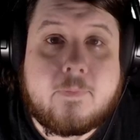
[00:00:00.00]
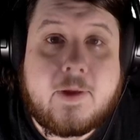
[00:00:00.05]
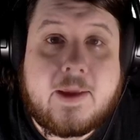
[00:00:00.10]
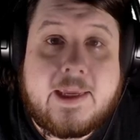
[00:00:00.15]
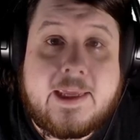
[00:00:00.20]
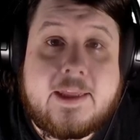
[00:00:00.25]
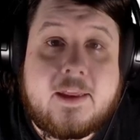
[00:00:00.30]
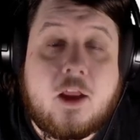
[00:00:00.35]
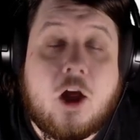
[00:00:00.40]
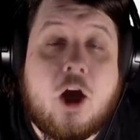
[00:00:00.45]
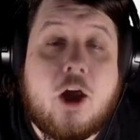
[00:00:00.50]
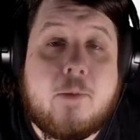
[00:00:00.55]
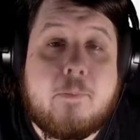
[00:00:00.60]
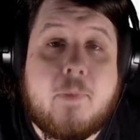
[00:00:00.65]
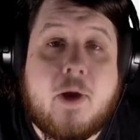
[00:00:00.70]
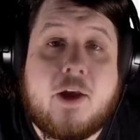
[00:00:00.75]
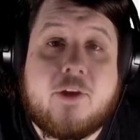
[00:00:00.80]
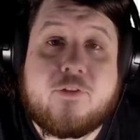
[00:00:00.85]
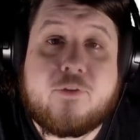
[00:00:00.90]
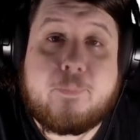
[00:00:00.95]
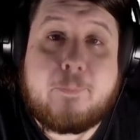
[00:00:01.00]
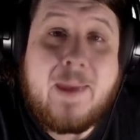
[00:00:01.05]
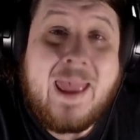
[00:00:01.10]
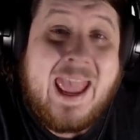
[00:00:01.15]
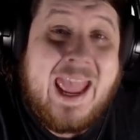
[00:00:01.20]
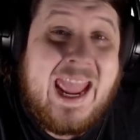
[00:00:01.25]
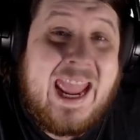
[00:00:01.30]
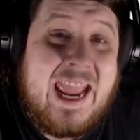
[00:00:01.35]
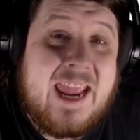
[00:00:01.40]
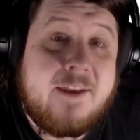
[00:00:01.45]
Elon Musk's
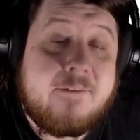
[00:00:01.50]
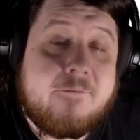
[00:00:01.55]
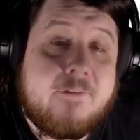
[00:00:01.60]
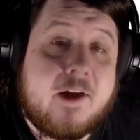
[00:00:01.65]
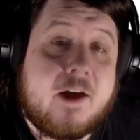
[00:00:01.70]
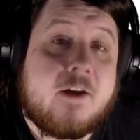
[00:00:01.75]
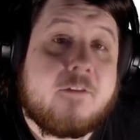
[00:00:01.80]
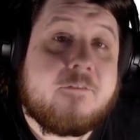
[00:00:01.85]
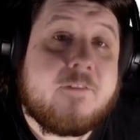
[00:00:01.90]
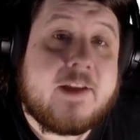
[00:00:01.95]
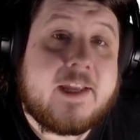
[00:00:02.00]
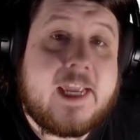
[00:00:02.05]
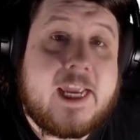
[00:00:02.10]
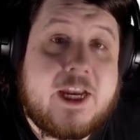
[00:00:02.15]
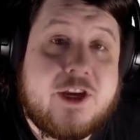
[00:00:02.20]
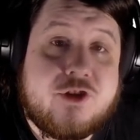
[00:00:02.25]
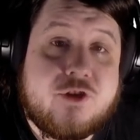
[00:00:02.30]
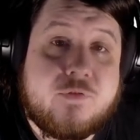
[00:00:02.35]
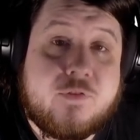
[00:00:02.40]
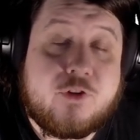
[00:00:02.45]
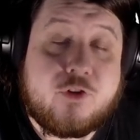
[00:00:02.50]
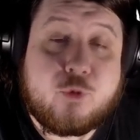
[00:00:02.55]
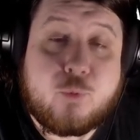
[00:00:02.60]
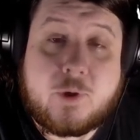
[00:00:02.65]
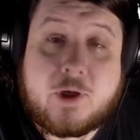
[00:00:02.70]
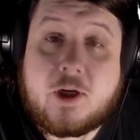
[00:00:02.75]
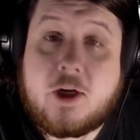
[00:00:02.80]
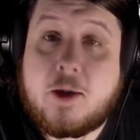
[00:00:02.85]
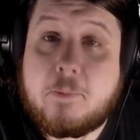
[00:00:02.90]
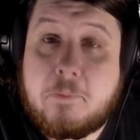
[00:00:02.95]
paid verification for
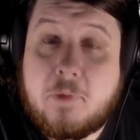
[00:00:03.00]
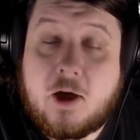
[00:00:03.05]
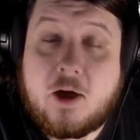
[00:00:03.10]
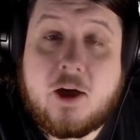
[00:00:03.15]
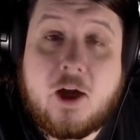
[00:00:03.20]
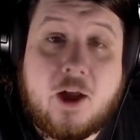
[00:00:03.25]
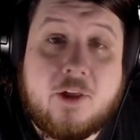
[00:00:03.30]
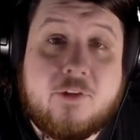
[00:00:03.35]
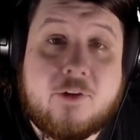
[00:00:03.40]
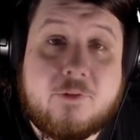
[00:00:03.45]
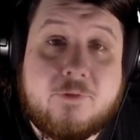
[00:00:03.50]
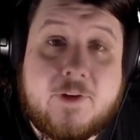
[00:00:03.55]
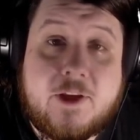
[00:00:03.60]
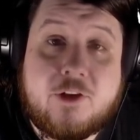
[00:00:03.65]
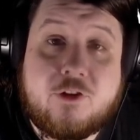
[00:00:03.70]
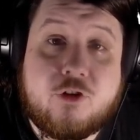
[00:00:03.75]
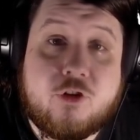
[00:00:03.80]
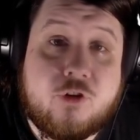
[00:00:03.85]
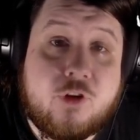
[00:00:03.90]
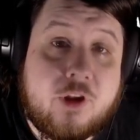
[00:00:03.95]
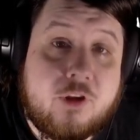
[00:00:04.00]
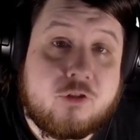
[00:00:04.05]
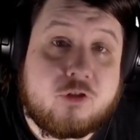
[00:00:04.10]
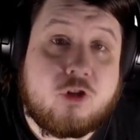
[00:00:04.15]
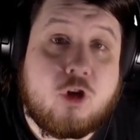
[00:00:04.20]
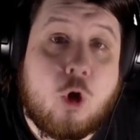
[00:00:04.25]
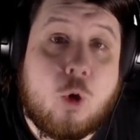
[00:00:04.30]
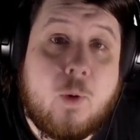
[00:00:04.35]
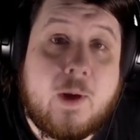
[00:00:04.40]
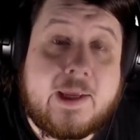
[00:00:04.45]
Twitter, among other features, is
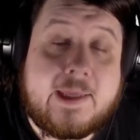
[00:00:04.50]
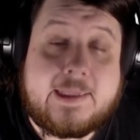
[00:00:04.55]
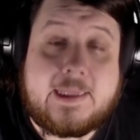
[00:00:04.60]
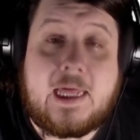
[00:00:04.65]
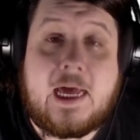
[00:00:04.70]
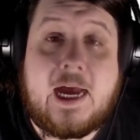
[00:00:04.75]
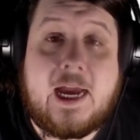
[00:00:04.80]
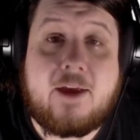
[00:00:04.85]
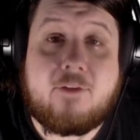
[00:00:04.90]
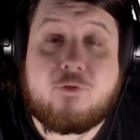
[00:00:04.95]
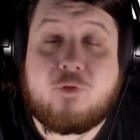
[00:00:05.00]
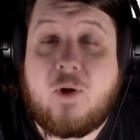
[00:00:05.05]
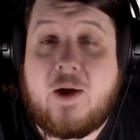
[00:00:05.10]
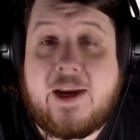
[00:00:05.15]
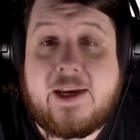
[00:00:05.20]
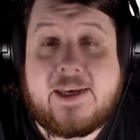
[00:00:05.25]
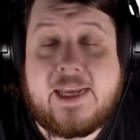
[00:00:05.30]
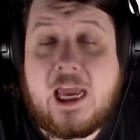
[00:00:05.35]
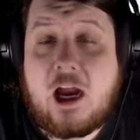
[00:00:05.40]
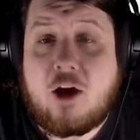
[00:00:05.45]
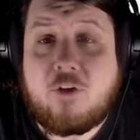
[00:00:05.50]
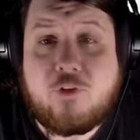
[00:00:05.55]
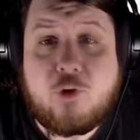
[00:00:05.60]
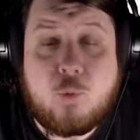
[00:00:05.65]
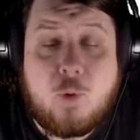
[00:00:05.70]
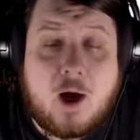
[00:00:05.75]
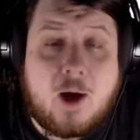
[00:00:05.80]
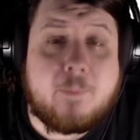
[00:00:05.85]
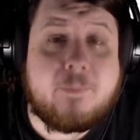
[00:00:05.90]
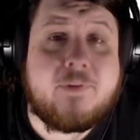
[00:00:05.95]
going live right now. If you
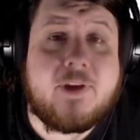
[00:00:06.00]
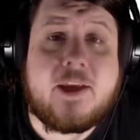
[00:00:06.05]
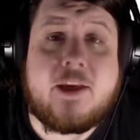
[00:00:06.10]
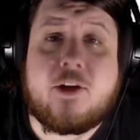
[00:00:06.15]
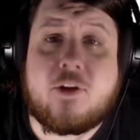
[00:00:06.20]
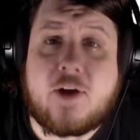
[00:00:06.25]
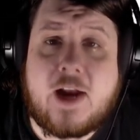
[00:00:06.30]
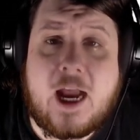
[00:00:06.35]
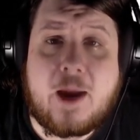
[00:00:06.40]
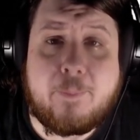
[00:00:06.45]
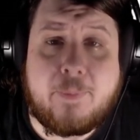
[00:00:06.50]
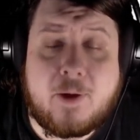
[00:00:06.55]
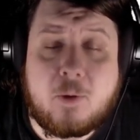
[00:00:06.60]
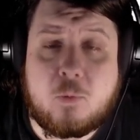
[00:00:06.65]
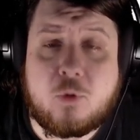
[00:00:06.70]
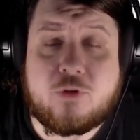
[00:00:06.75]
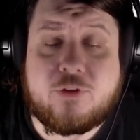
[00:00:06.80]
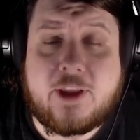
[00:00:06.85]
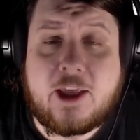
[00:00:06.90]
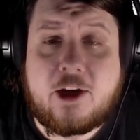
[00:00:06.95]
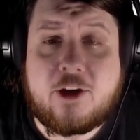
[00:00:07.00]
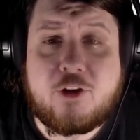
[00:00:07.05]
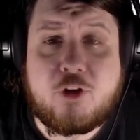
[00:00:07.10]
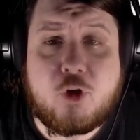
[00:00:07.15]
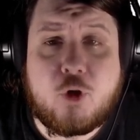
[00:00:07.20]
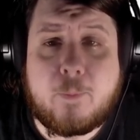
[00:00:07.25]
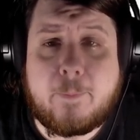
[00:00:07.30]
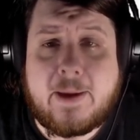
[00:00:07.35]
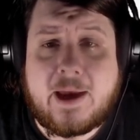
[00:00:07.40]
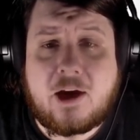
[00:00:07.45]
update your app, it will tell
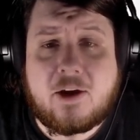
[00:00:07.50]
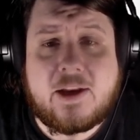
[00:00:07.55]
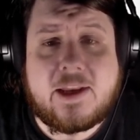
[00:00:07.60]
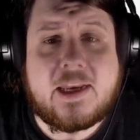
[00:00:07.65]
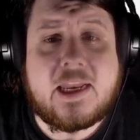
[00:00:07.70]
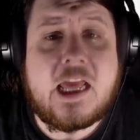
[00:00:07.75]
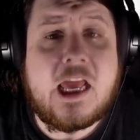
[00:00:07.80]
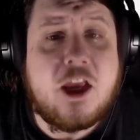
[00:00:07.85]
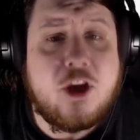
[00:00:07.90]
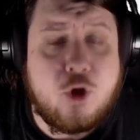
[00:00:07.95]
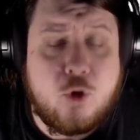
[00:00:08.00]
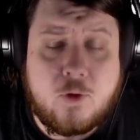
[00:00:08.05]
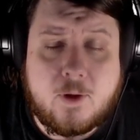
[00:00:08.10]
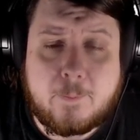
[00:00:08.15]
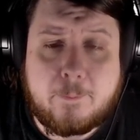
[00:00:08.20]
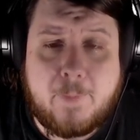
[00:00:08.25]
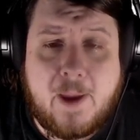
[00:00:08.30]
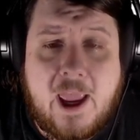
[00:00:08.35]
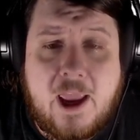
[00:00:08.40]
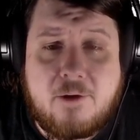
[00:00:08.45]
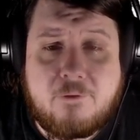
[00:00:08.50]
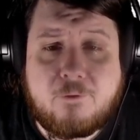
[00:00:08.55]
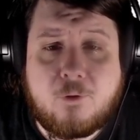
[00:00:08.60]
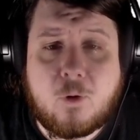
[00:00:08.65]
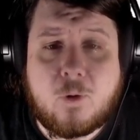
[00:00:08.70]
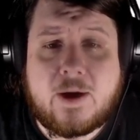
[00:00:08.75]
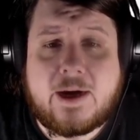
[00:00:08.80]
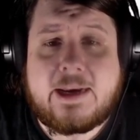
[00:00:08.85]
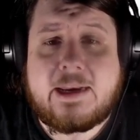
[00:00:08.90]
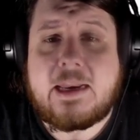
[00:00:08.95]
you about it. You can pay
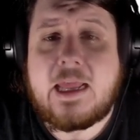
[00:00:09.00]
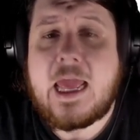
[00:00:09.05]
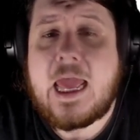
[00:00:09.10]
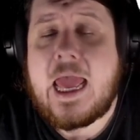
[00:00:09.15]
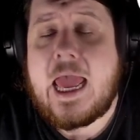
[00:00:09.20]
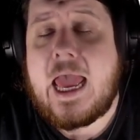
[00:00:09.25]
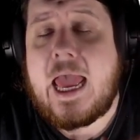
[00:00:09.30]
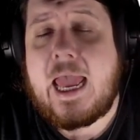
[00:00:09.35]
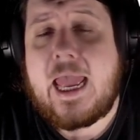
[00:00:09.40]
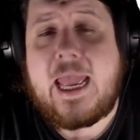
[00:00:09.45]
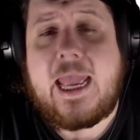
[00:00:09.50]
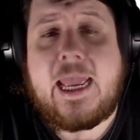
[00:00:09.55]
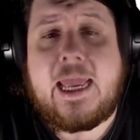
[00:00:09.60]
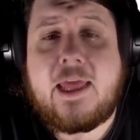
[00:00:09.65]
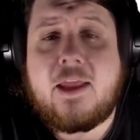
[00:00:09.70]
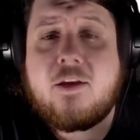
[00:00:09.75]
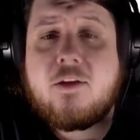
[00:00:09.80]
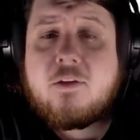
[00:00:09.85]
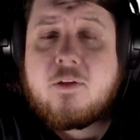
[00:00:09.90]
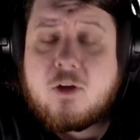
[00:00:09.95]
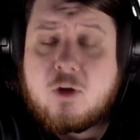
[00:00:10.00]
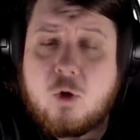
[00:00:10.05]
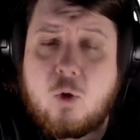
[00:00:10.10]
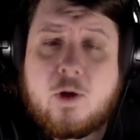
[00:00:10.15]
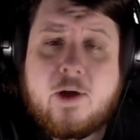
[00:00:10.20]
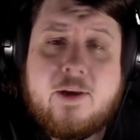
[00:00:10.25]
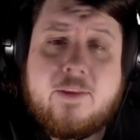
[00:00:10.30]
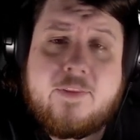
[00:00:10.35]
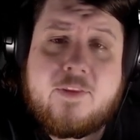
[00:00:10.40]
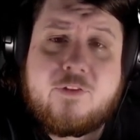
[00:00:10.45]
for it. And
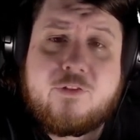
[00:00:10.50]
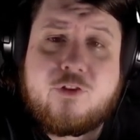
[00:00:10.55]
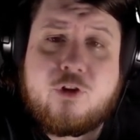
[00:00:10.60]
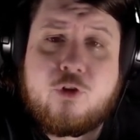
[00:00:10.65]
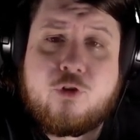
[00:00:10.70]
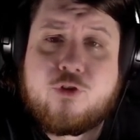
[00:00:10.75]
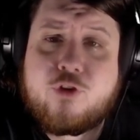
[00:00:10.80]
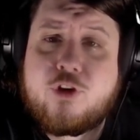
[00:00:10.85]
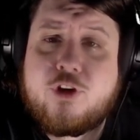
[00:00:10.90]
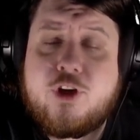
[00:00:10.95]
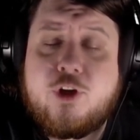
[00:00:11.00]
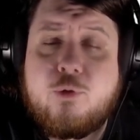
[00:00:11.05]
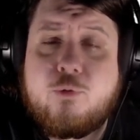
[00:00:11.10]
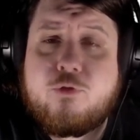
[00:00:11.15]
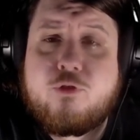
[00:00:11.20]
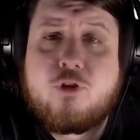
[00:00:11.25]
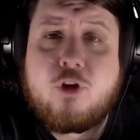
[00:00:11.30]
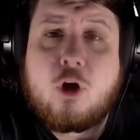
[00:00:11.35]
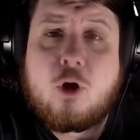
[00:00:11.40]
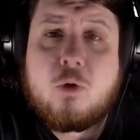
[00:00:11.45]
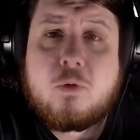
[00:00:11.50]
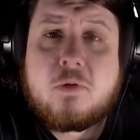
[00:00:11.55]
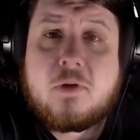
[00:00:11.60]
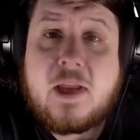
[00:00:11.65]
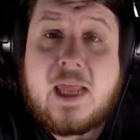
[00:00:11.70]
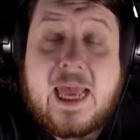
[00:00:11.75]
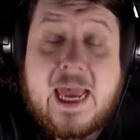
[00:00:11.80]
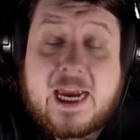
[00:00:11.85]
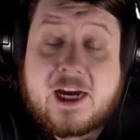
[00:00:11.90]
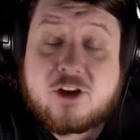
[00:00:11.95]
according to this user, you don't
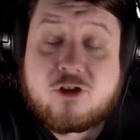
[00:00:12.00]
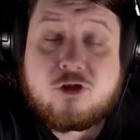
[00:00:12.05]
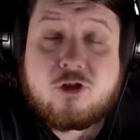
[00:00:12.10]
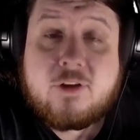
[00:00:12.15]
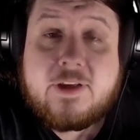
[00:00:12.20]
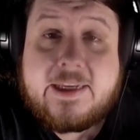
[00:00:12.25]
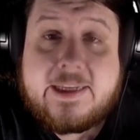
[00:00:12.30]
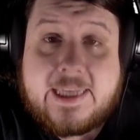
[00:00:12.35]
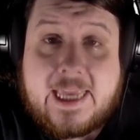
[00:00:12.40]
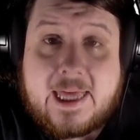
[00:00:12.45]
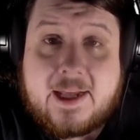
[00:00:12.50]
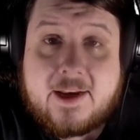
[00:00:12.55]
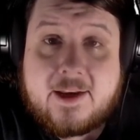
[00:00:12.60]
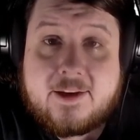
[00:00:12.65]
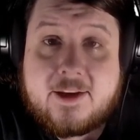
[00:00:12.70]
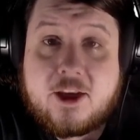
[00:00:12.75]
actually get it.